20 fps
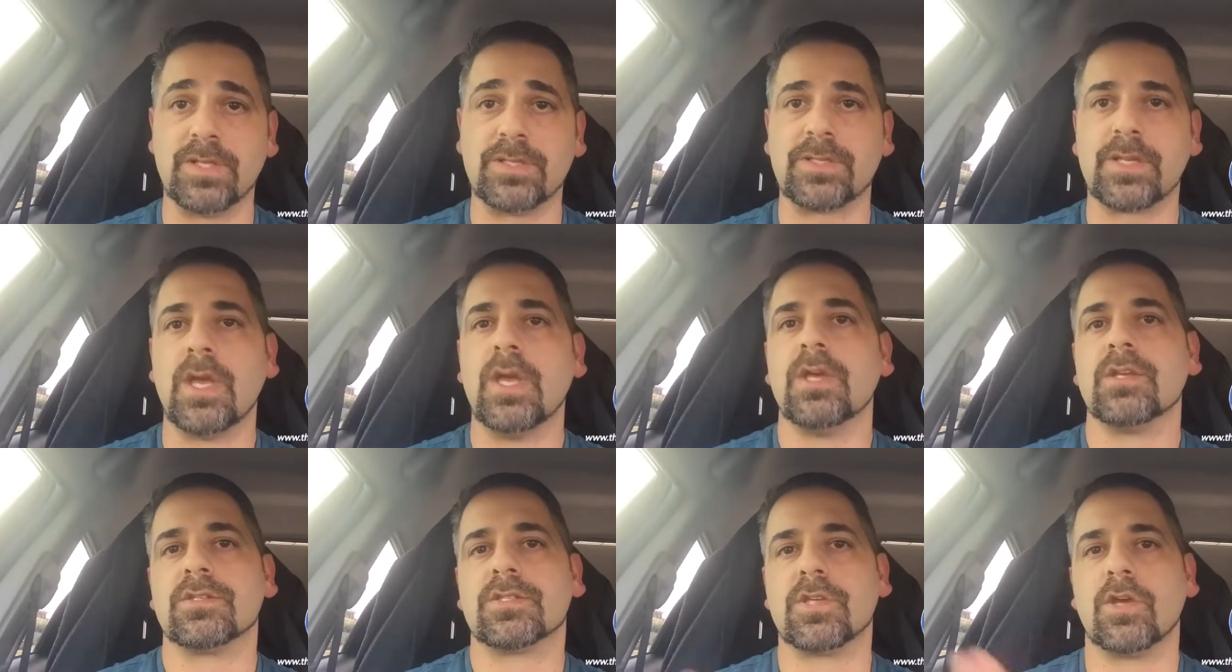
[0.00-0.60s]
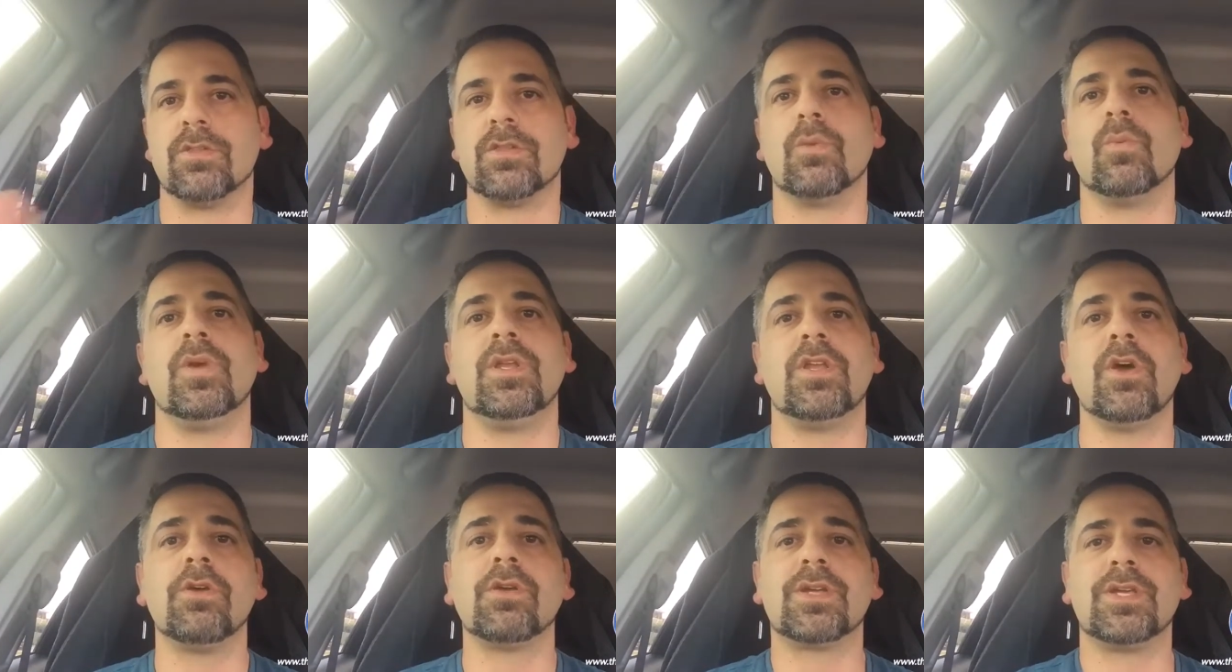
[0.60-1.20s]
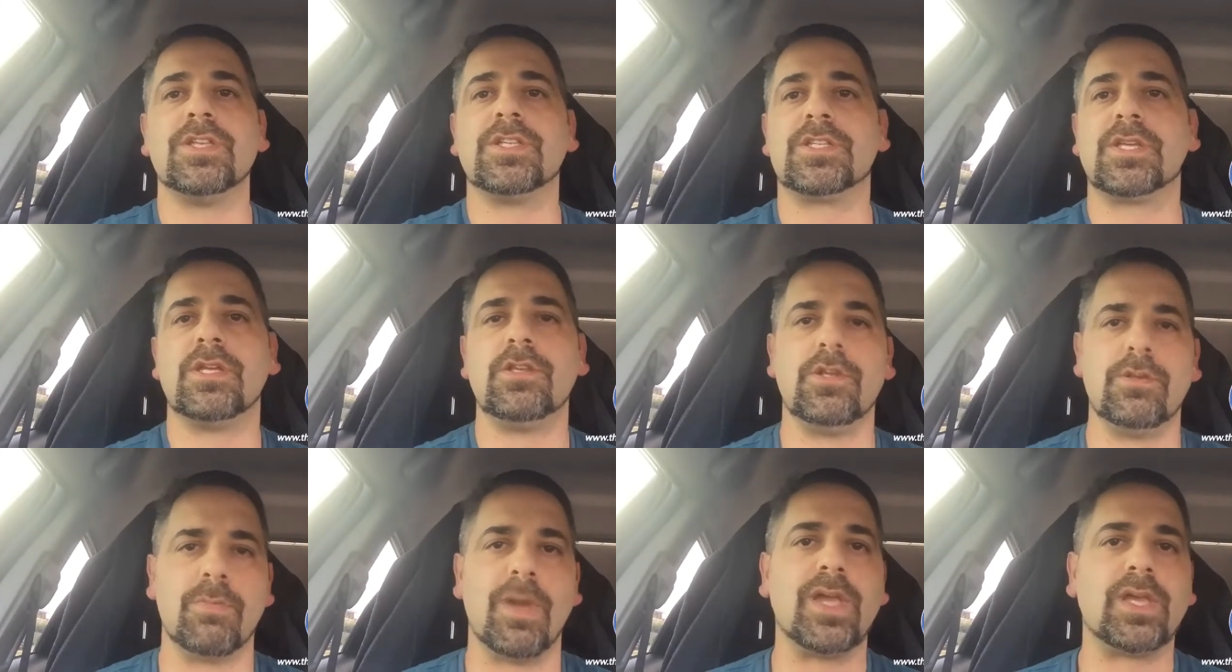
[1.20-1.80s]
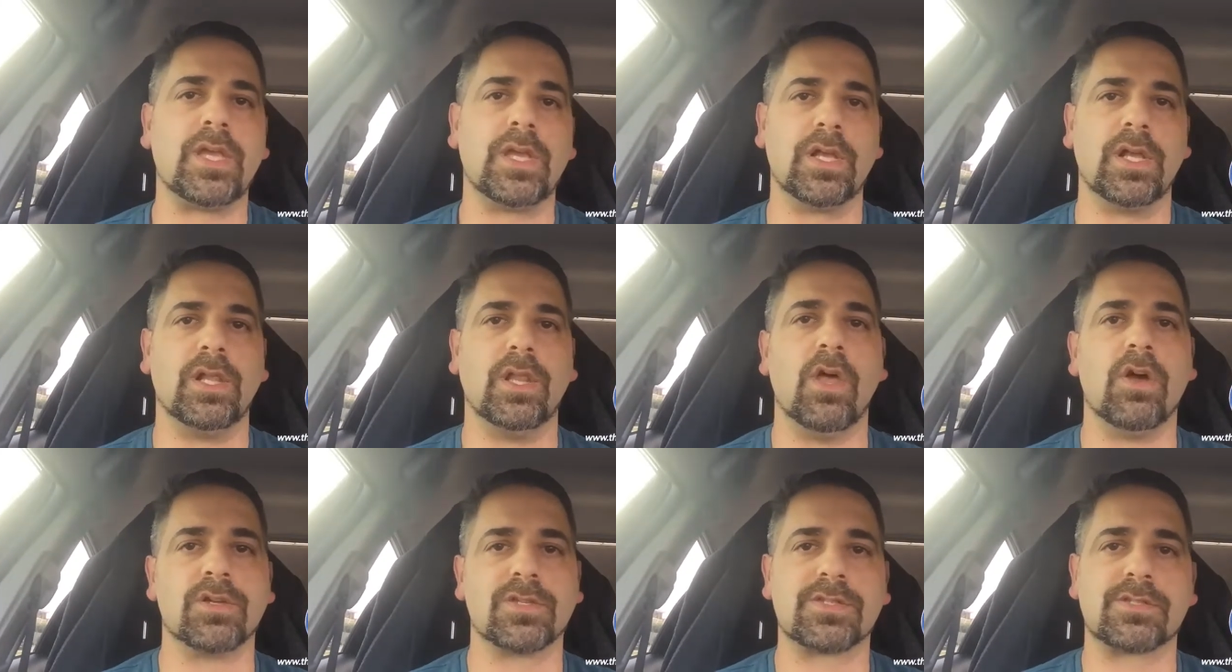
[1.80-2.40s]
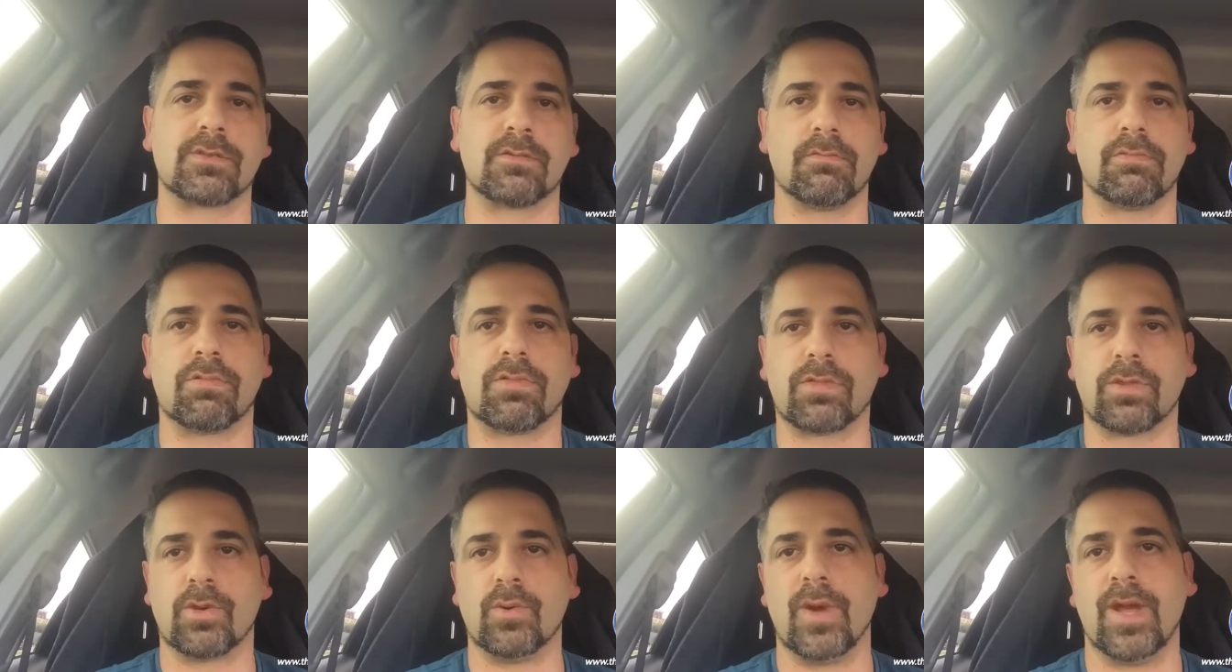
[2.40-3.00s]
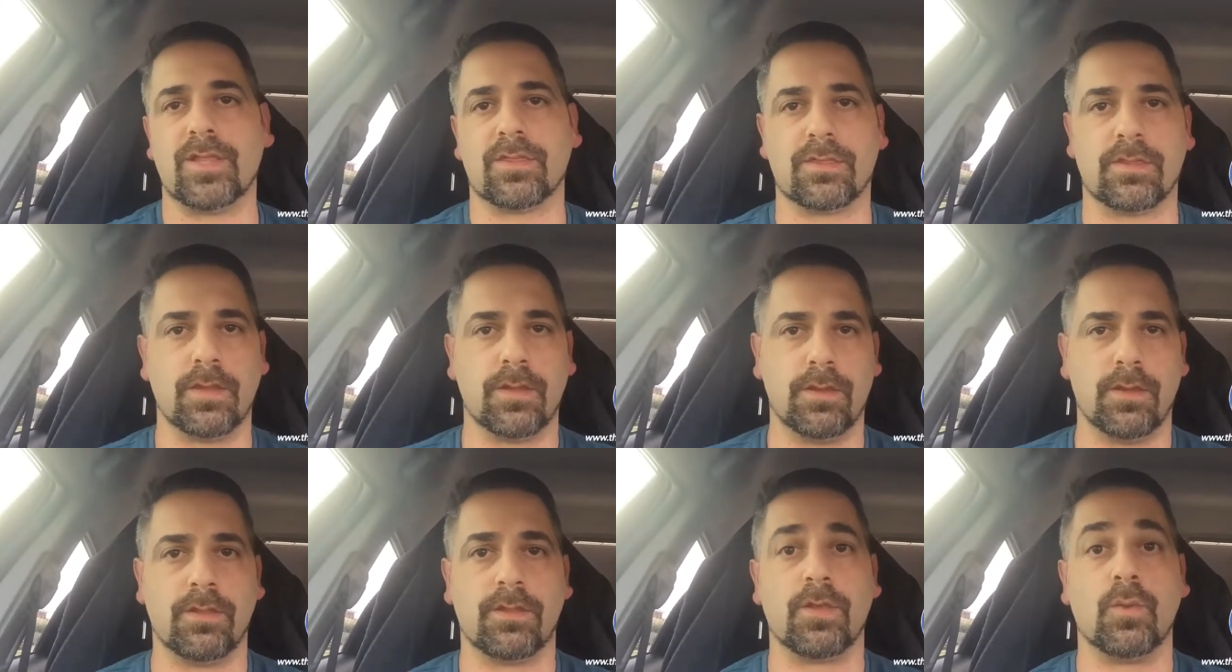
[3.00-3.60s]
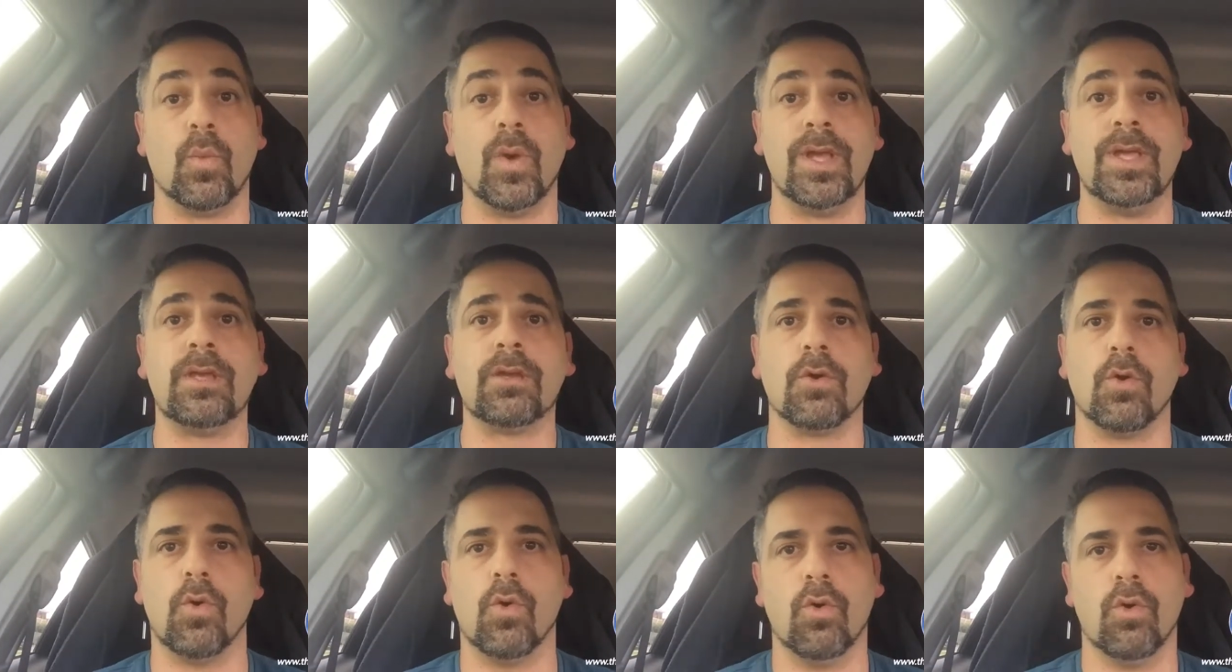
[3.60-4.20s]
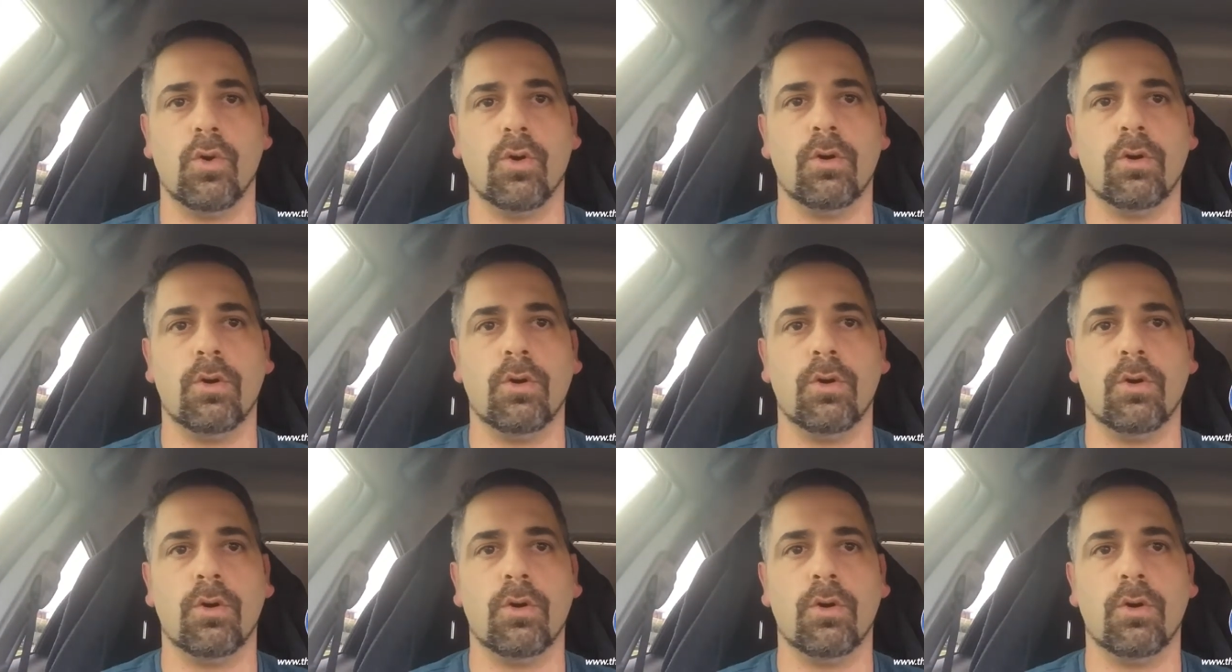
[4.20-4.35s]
so that we don't continue making a loss throughout the week, or,